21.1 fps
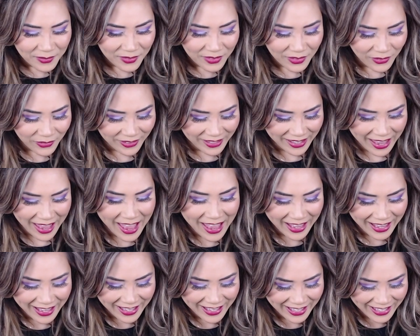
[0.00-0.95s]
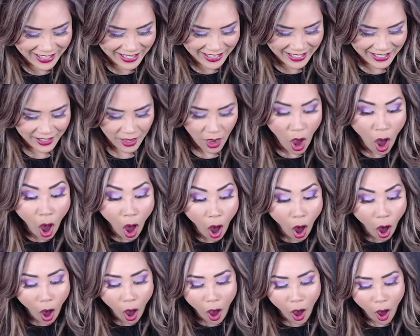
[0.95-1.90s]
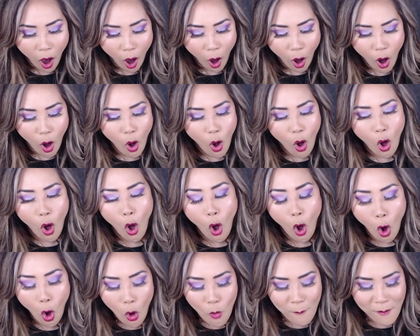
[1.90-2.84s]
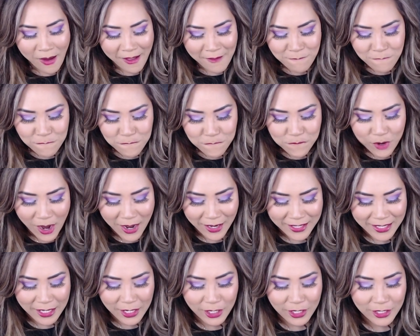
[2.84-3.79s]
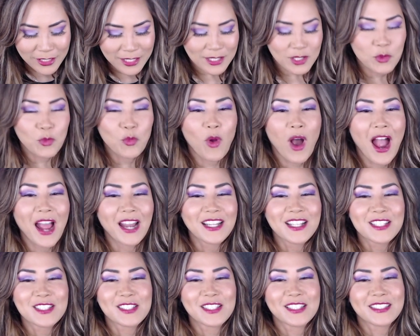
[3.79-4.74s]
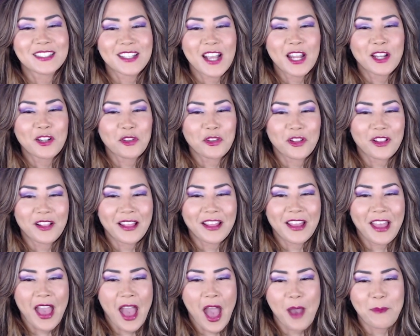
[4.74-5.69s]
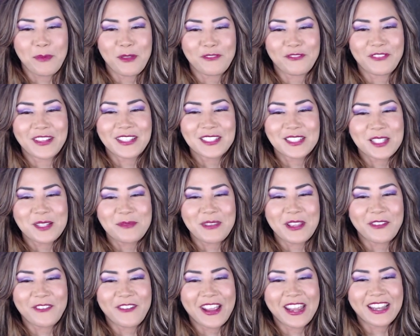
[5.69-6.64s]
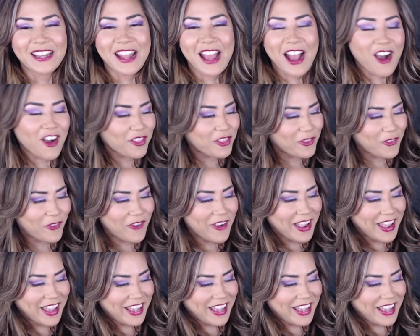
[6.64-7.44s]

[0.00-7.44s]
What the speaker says: Okay. Oh my fucking goodness. Why does this kind of look like a happy face to me right now? The way...